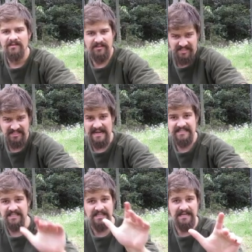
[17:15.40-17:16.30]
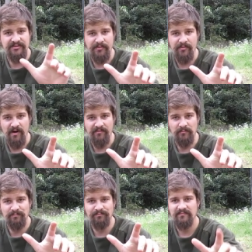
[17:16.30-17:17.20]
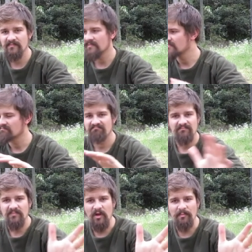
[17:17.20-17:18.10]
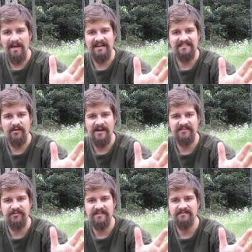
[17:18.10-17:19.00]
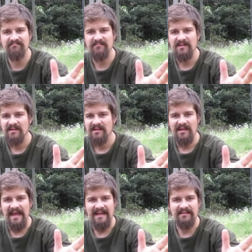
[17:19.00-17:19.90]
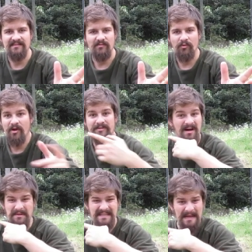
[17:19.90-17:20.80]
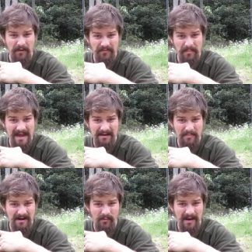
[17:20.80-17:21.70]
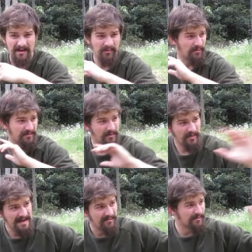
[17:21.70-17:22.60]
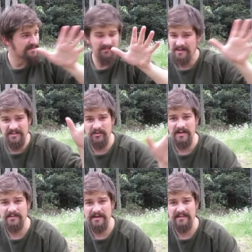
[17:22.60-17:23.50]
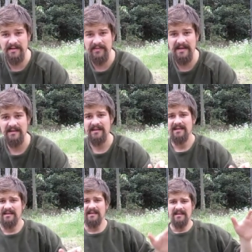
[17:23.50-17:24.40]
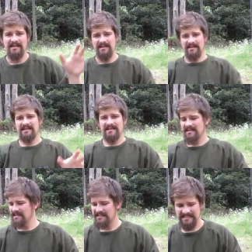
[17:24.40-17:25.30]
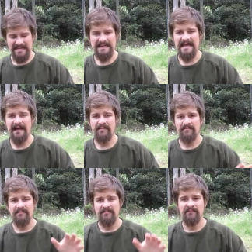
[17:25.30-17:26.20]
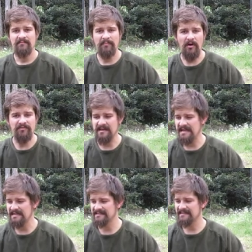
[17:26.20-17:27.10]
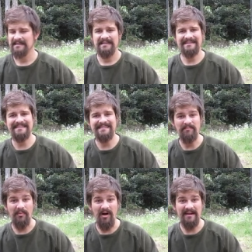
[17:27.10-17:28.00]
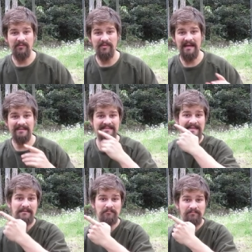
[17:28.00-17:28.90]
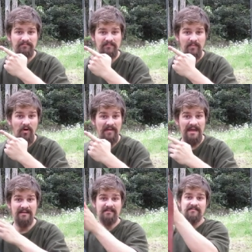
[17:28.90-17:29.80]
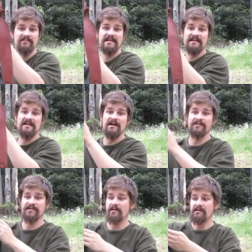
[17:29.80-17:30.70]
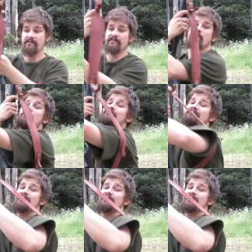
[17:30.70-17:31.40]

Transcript: So just say it's just hunter and rifle. No packs, no extras, and or no time to take off your pack and muck around or create or just run to trees or anything like that. Sitting down, both knees. This is combining with that um, offhand technique I was showing you before.